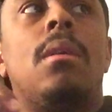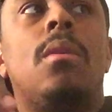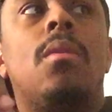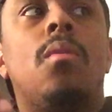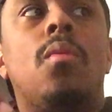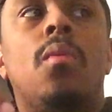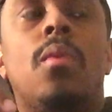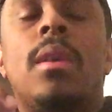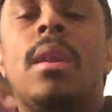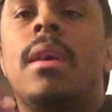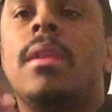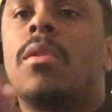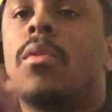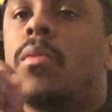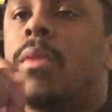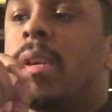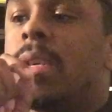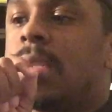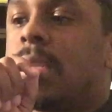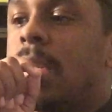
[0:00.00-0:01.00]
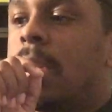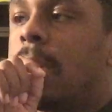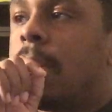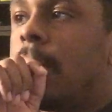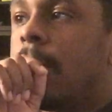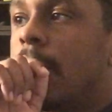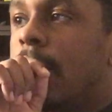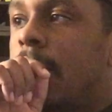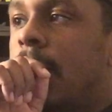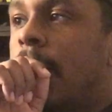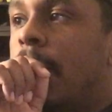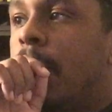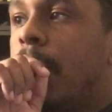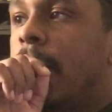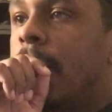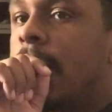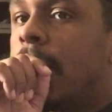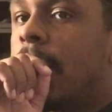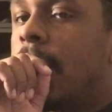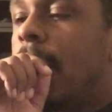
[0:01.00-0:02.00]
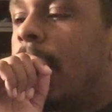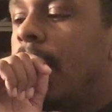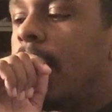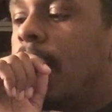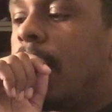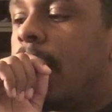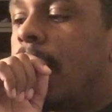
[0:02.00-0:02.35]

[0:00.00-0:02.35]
What other ways they wanted to go?